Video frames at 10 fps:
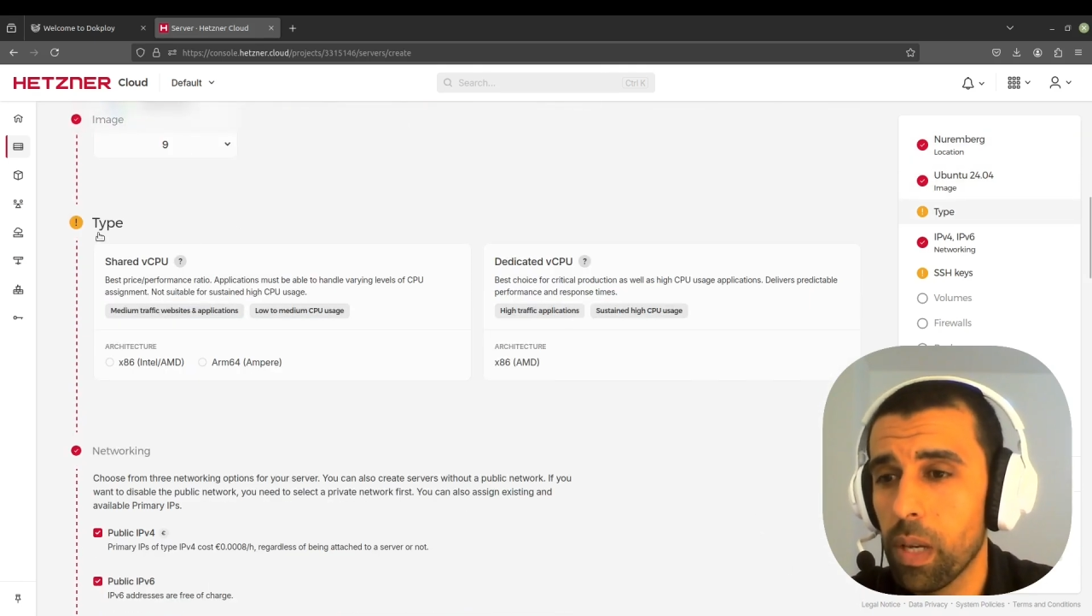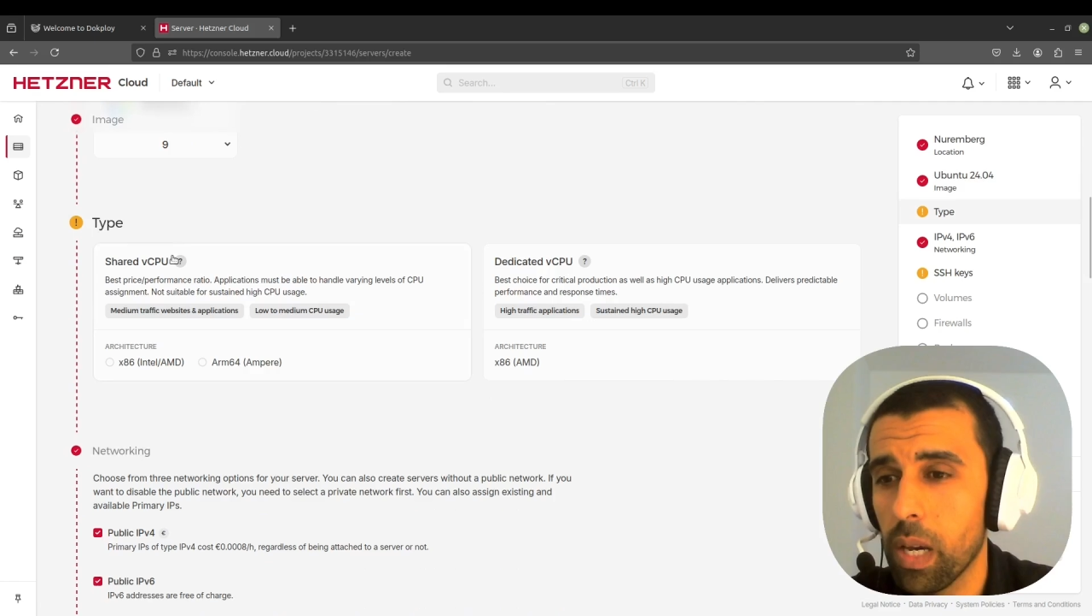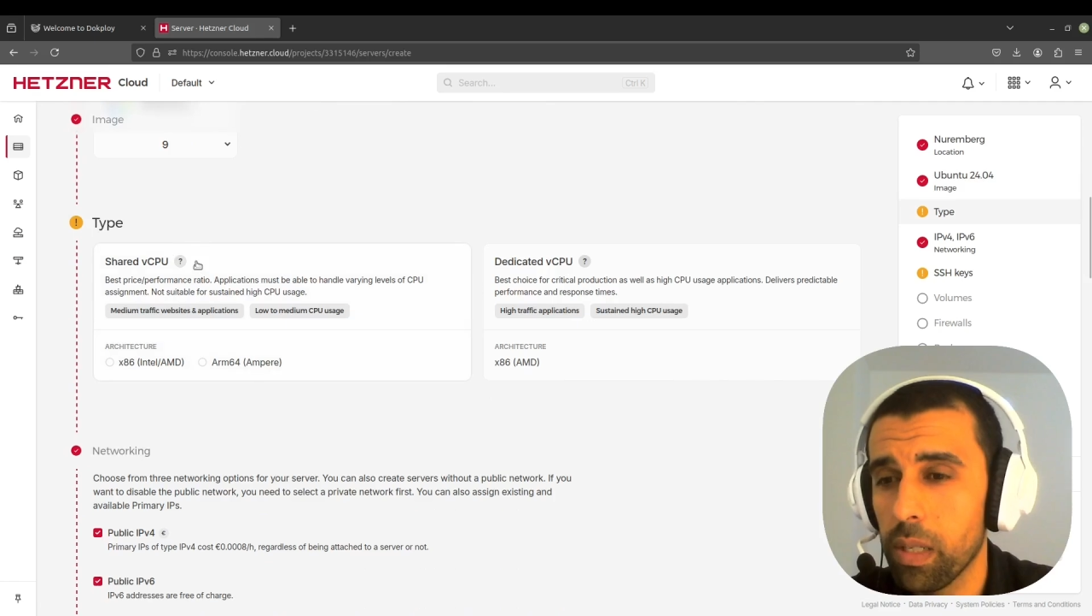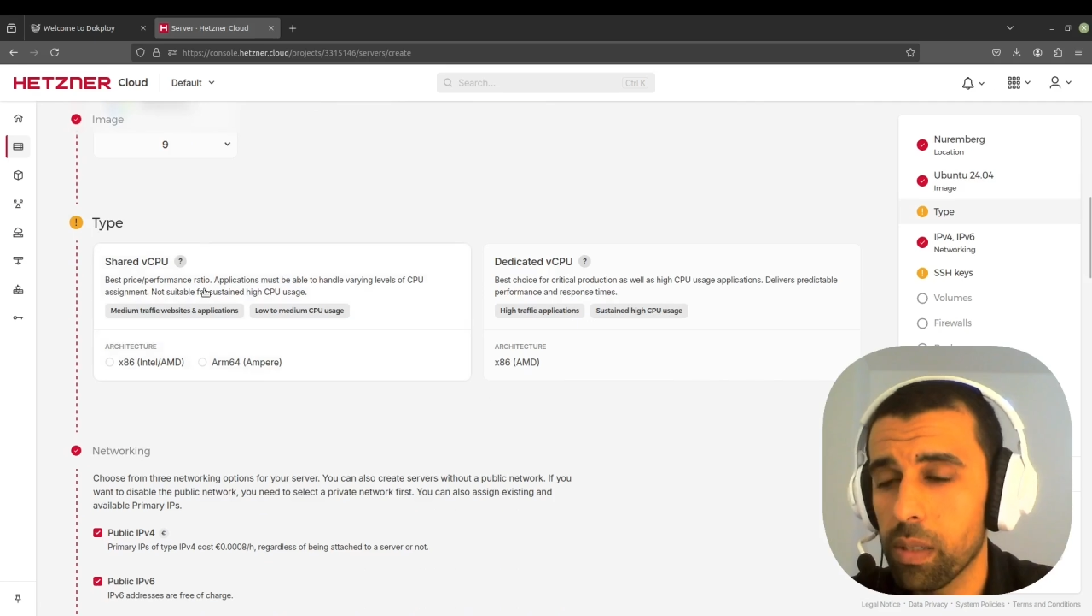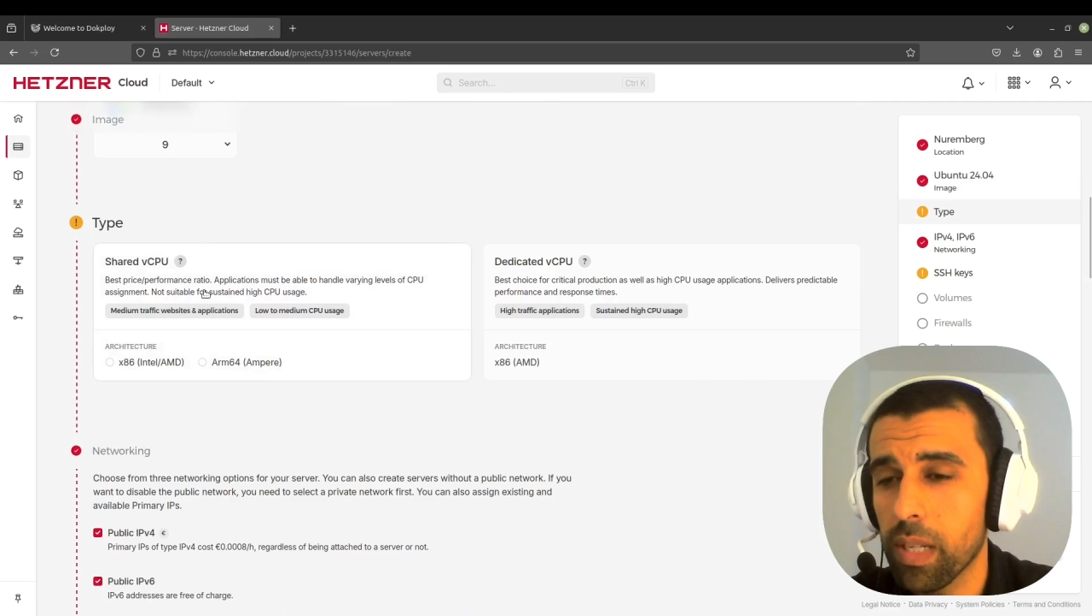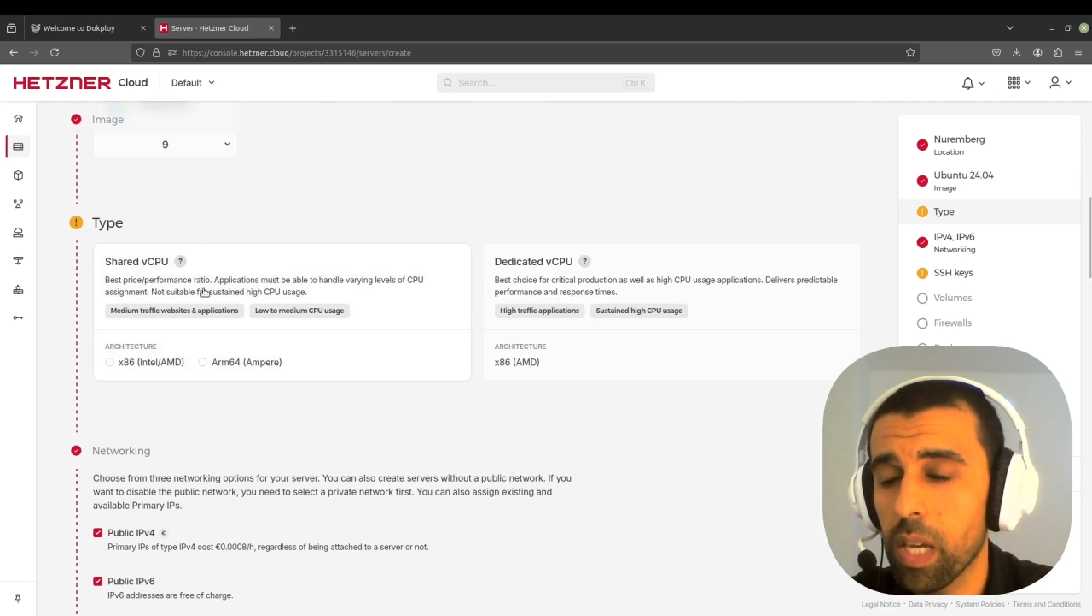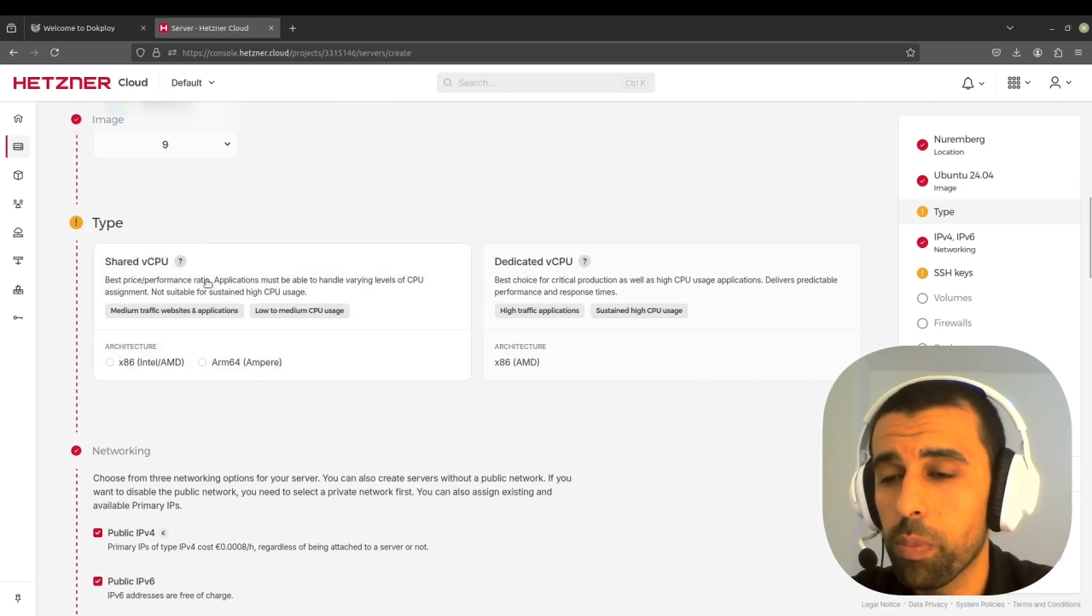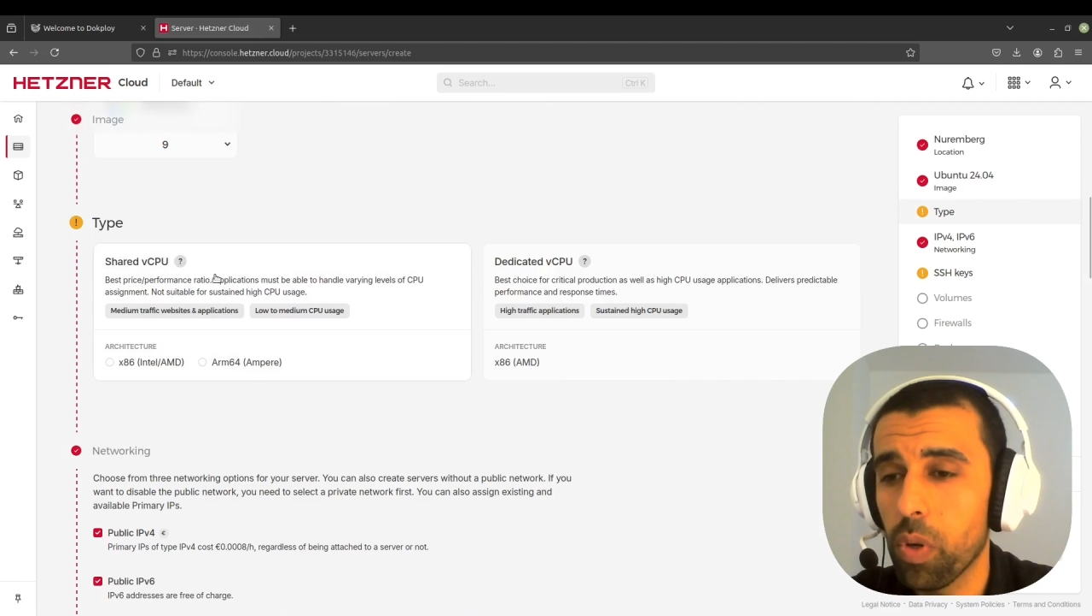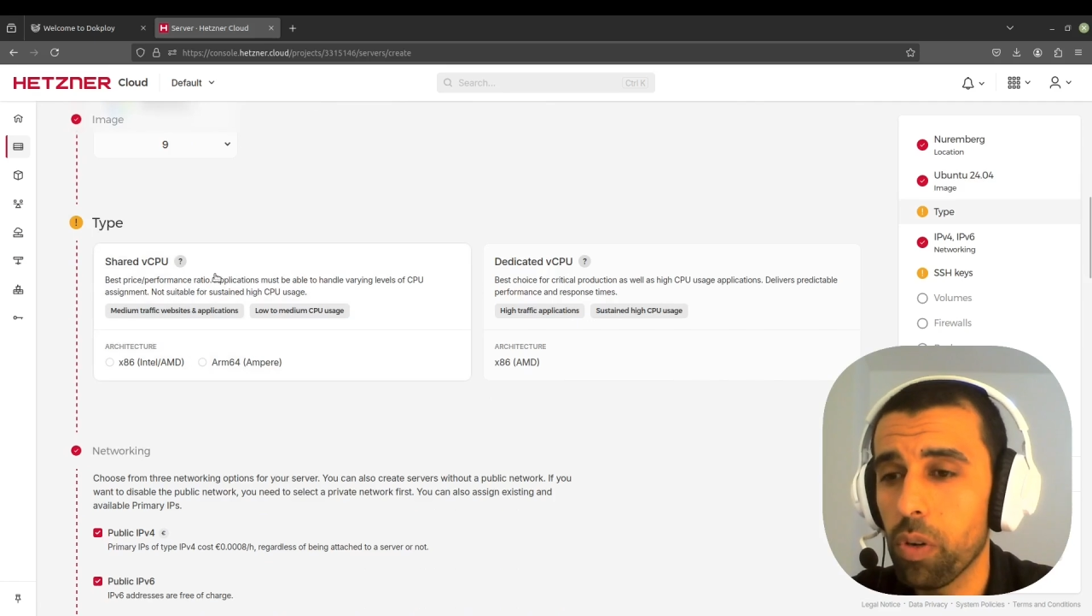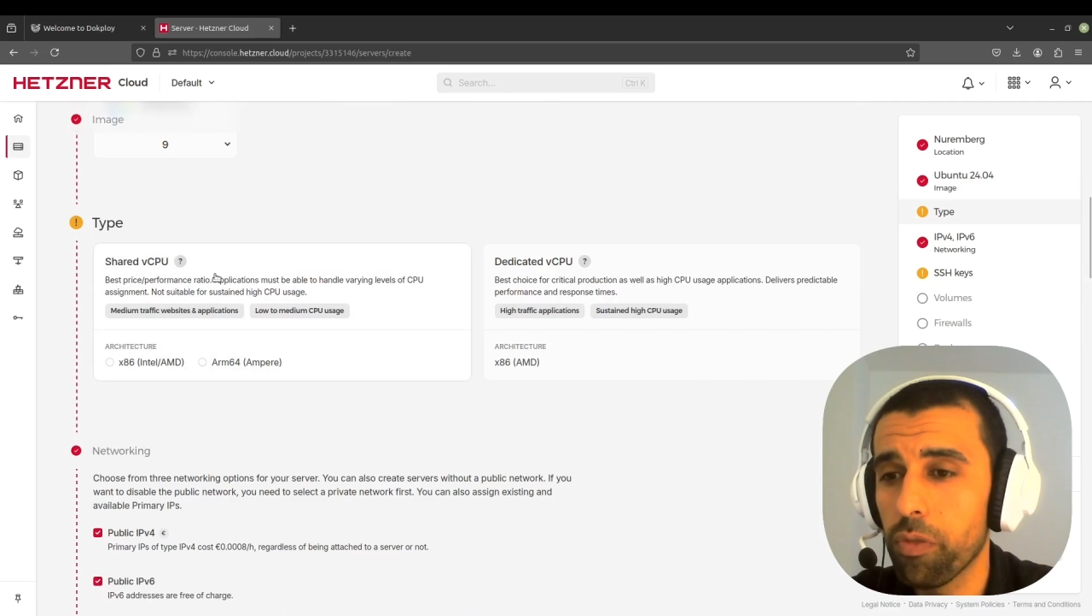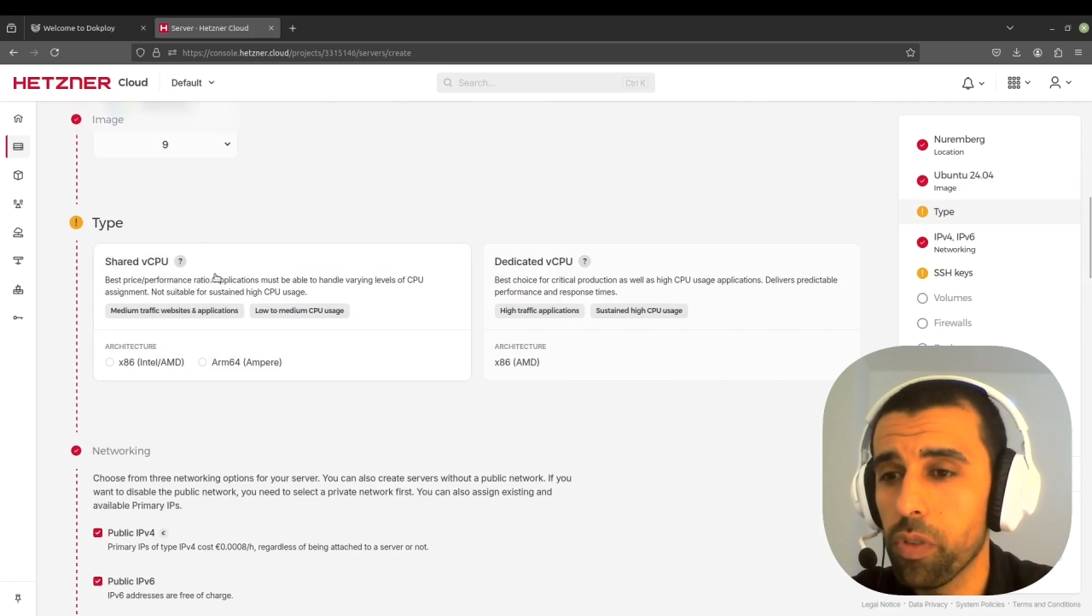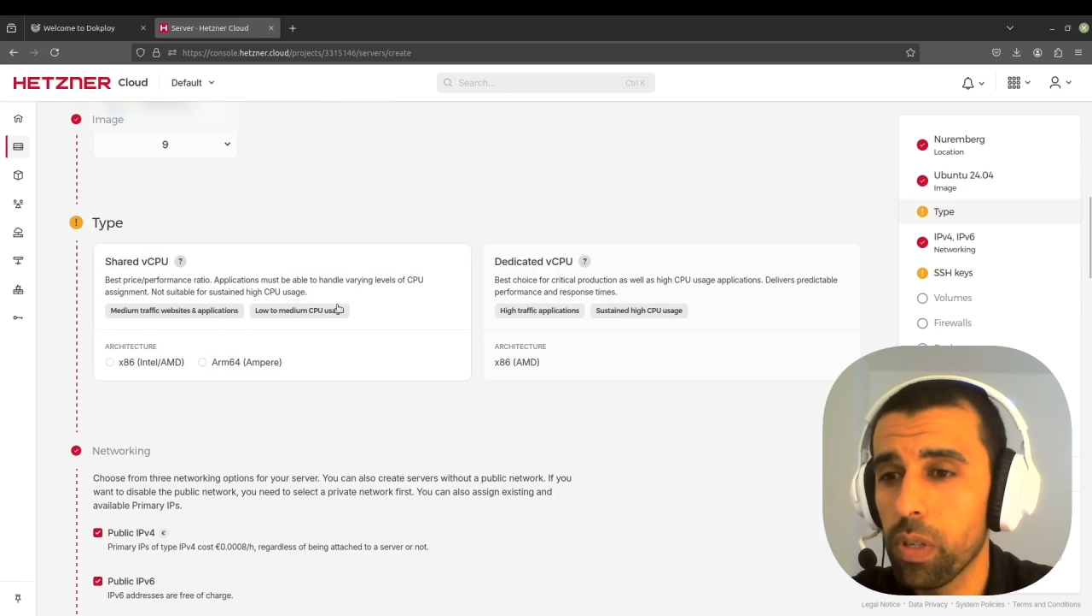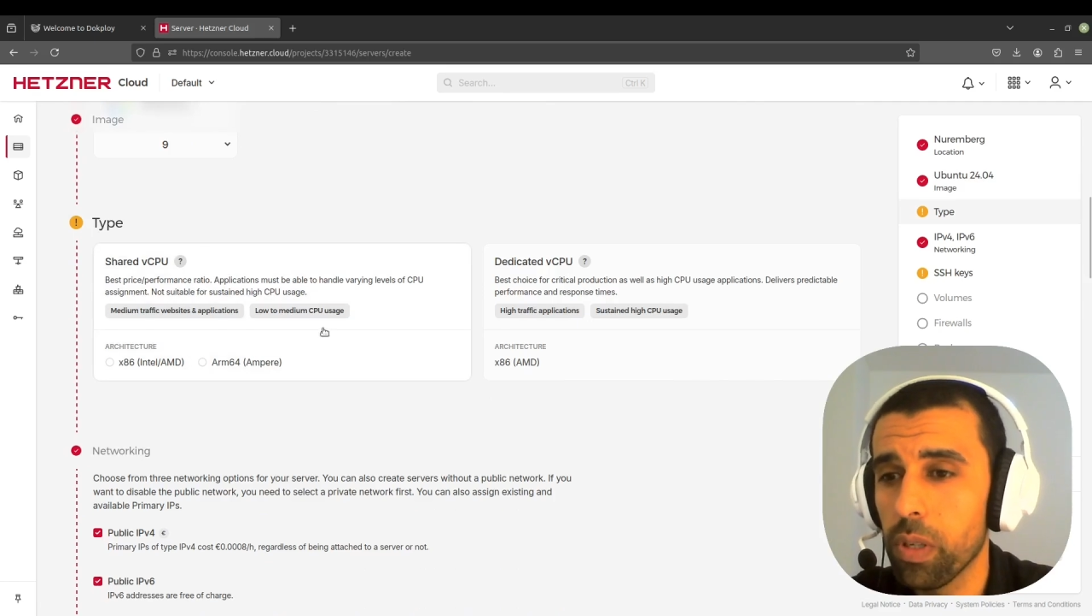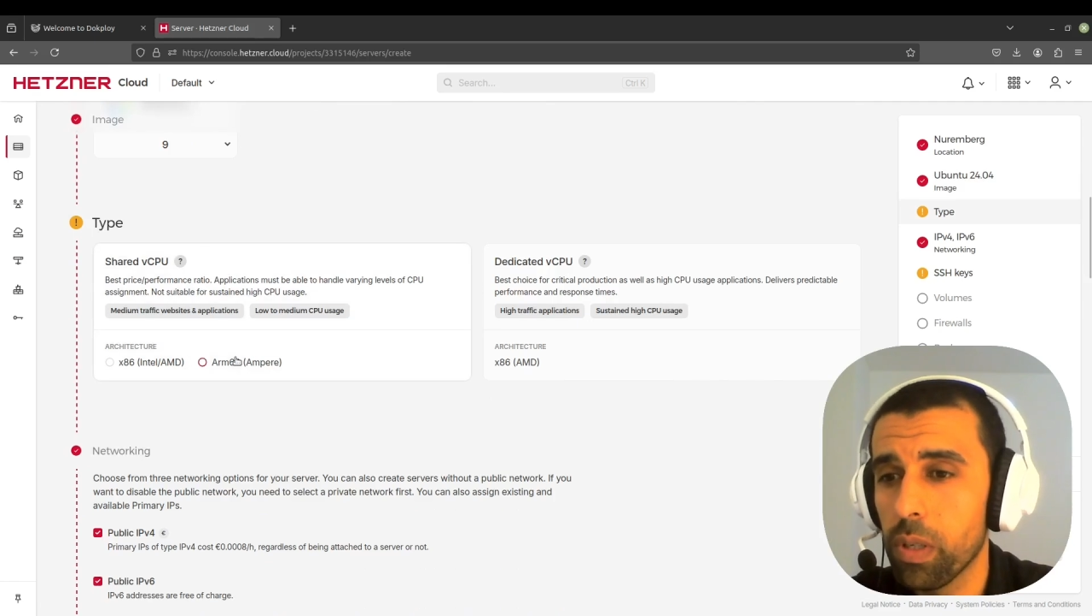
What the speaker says: And the type of